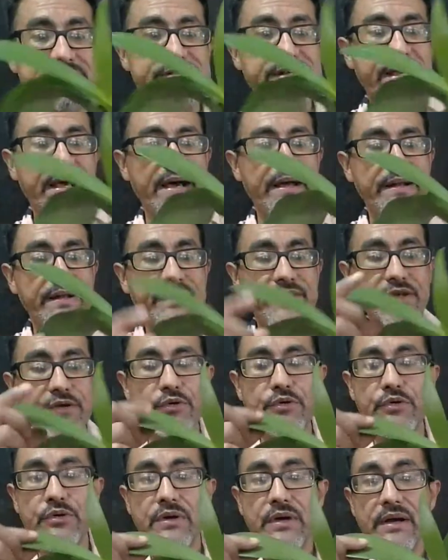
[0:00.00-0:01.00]
he had a
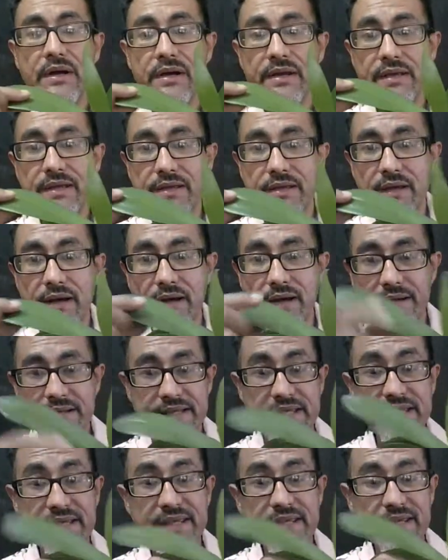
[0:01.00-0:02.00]
new
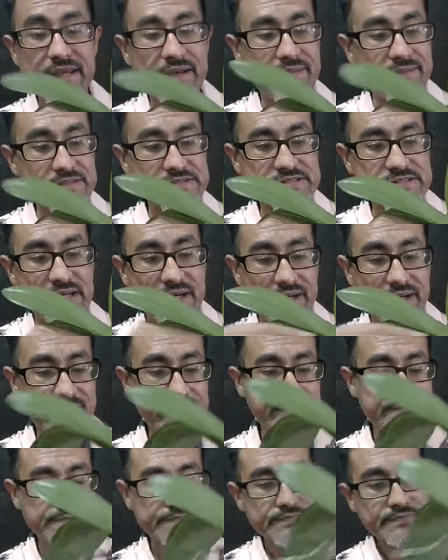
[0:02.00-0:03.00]
kiki on the side,
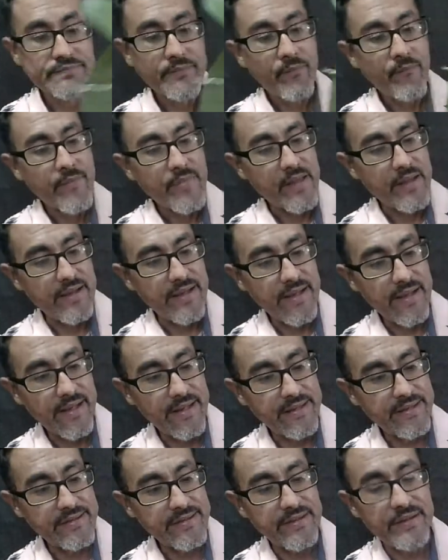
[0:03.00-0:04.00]

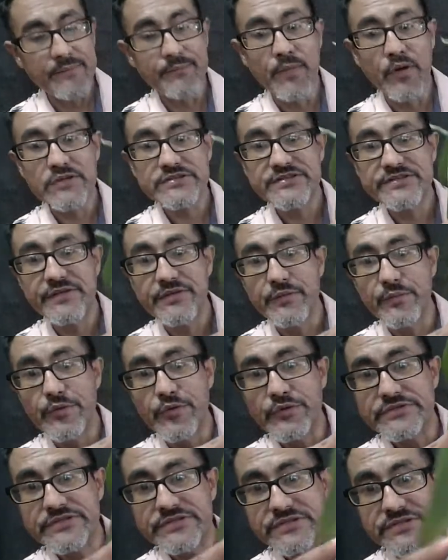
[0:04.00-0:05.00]
and most of the
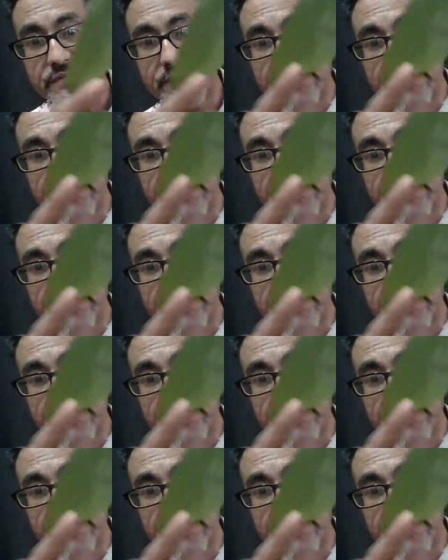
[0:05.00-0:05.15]
roots